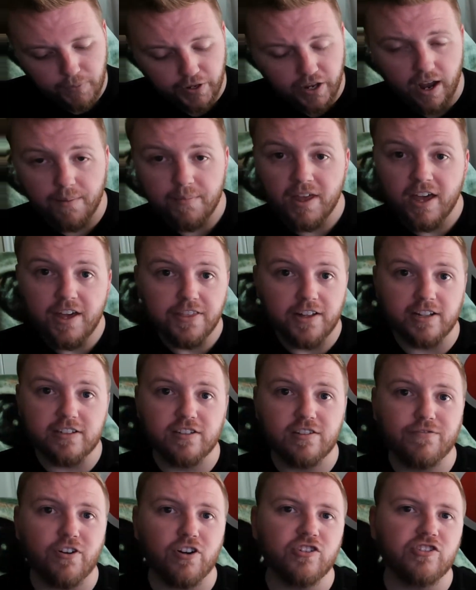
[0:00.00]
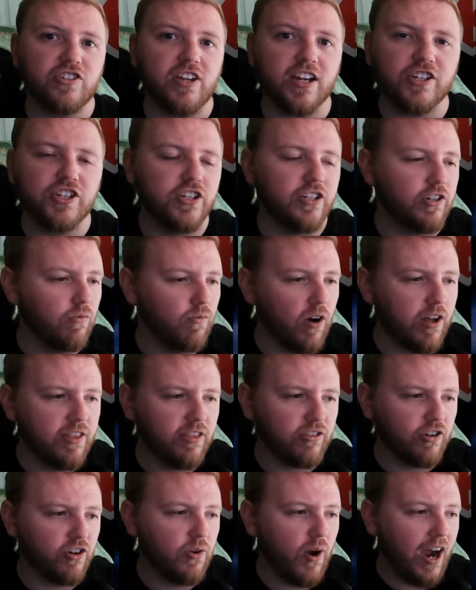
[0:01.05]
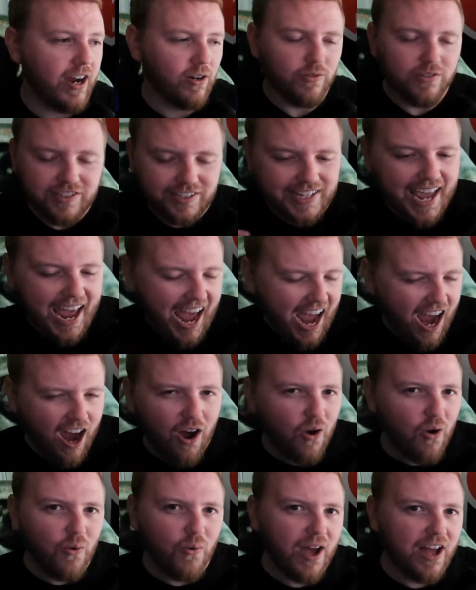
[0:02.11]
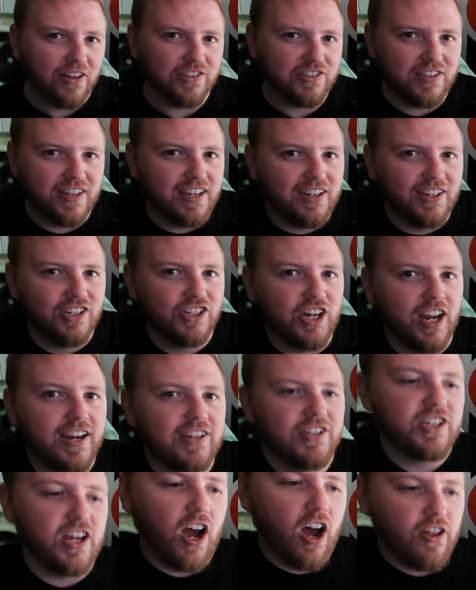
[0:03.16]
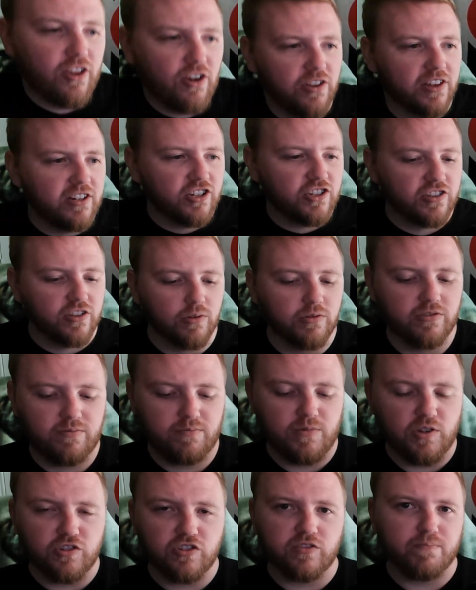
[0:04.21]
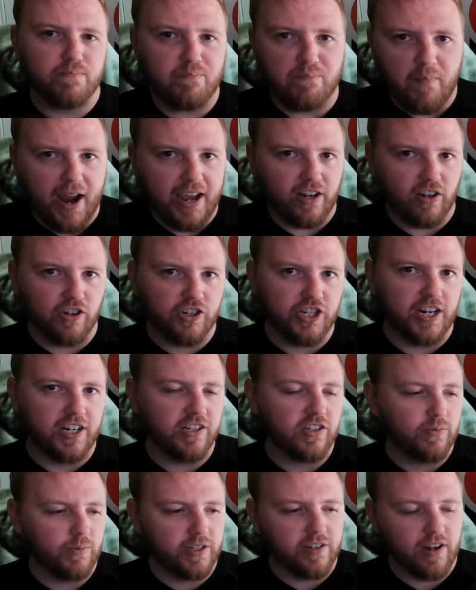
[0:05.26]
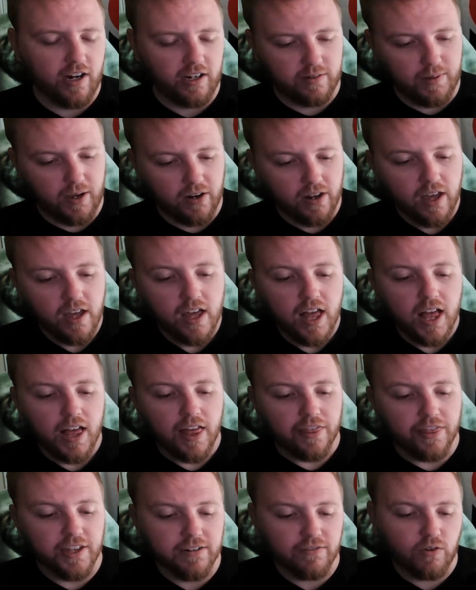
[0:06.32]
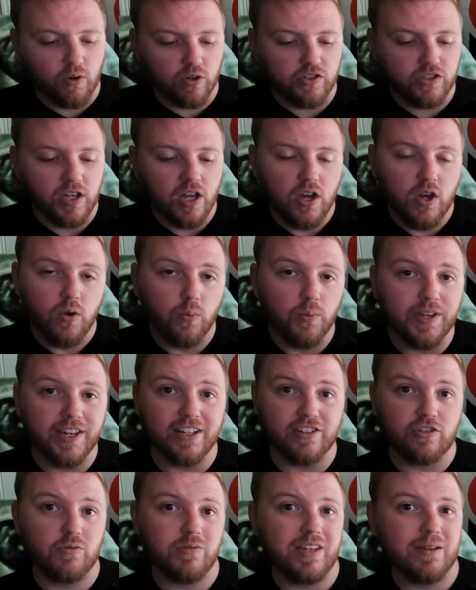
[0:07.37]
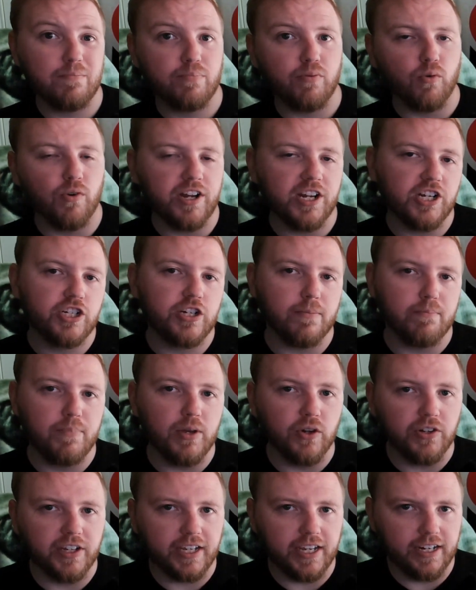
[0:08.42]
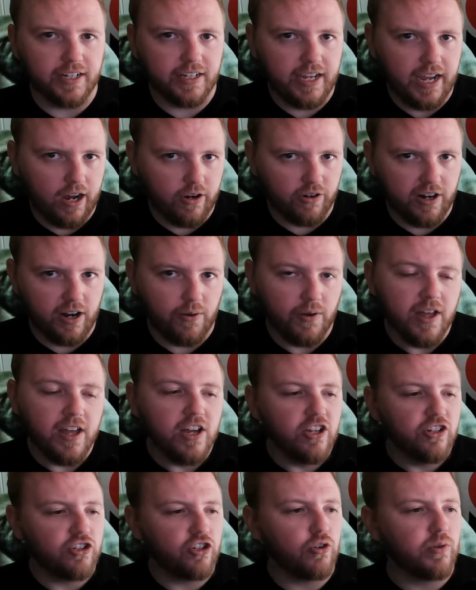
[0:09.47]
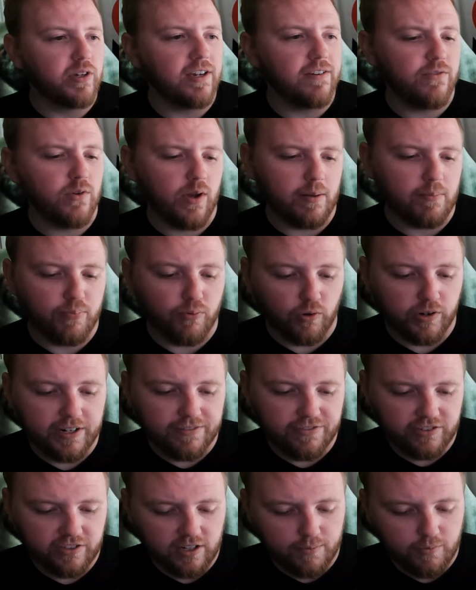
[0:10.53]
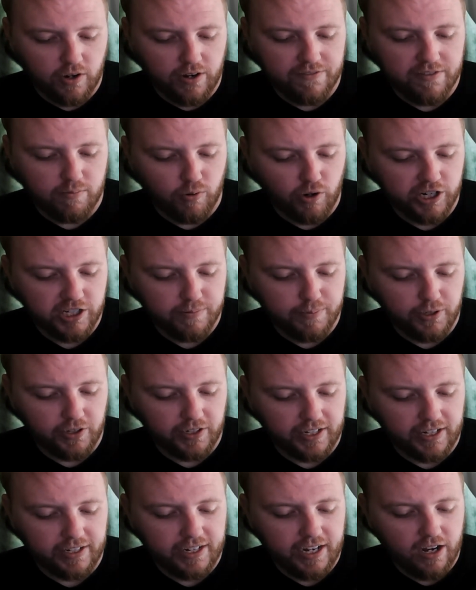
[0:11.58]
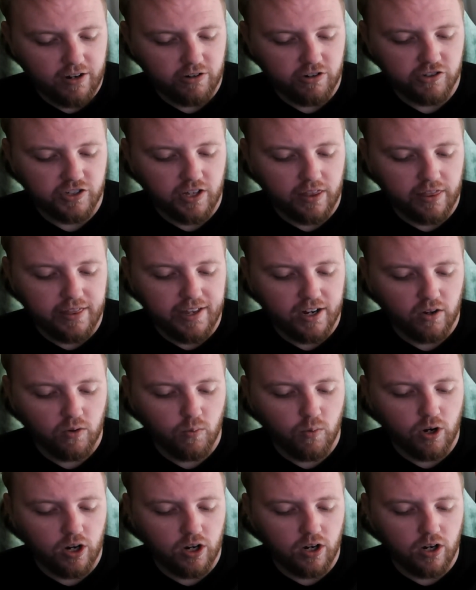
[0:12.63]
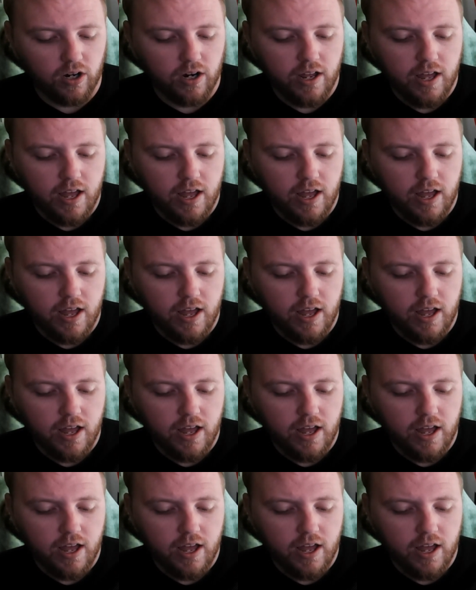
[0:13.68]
yeah, that's the first section you run through. I don't see how else they could change it other than just those minor changes we talked about. Then, of course, we get to the bridge building encounter. Now, to give you a brief summary of the bridge building encounters, there were